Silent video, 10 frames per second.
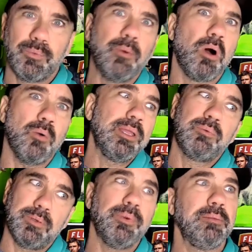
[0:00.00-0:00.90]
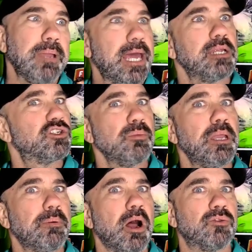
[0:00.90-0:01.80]
We managed to
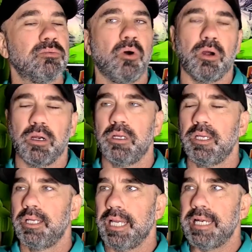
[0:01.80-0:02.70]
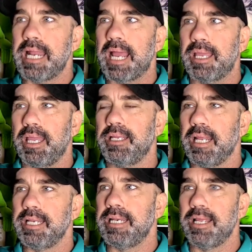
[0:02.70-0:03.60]
beat Baltimore
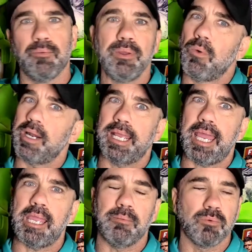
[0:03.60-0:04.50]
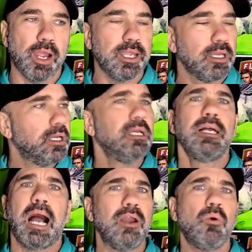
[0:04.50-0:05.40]
and we won a game, right?
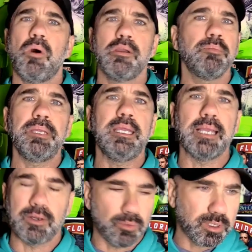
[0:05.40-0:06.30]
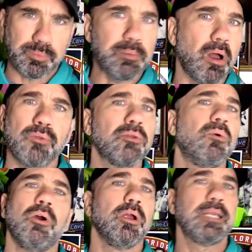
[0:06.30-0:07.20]
I don't want to be
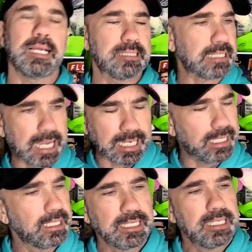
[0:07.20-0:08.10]
Baltimore. Not today.